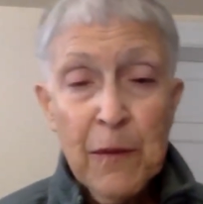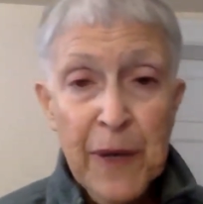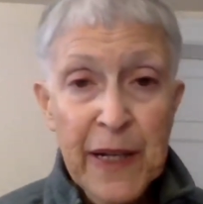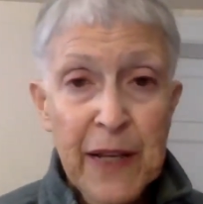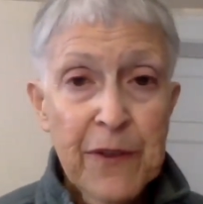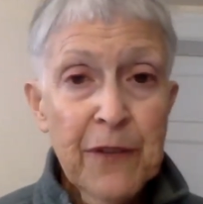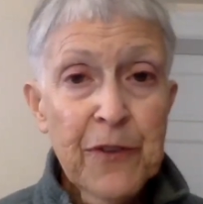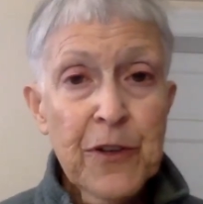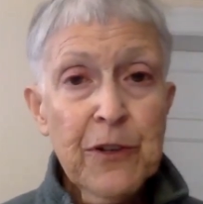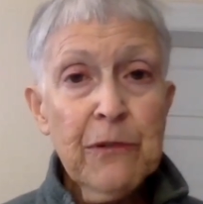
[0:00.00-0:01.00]
But even if
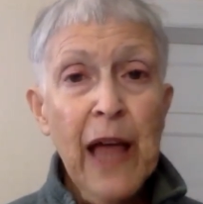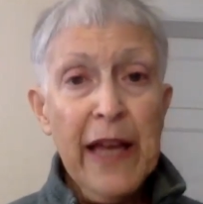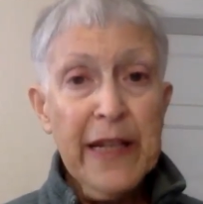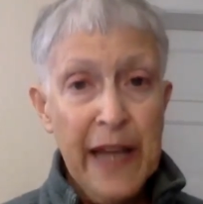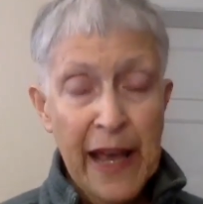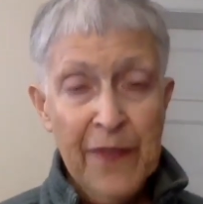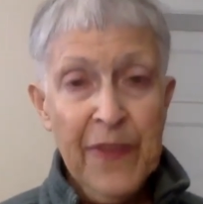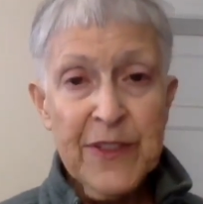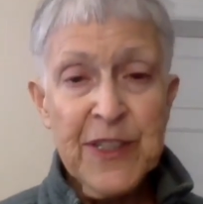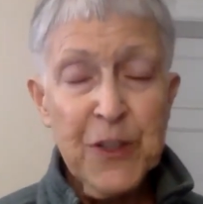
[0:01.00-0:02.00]
you're lying down,
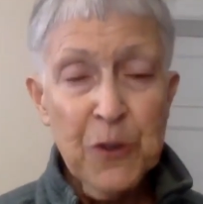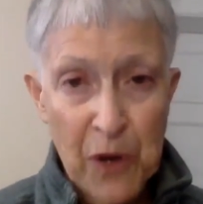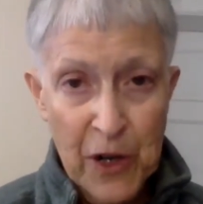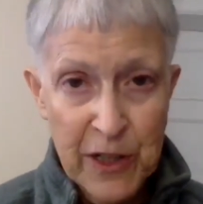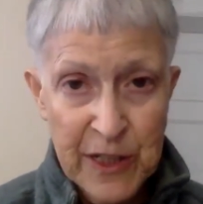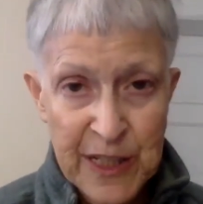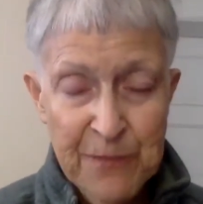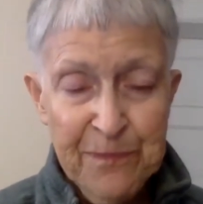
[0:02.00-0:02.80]
this still works.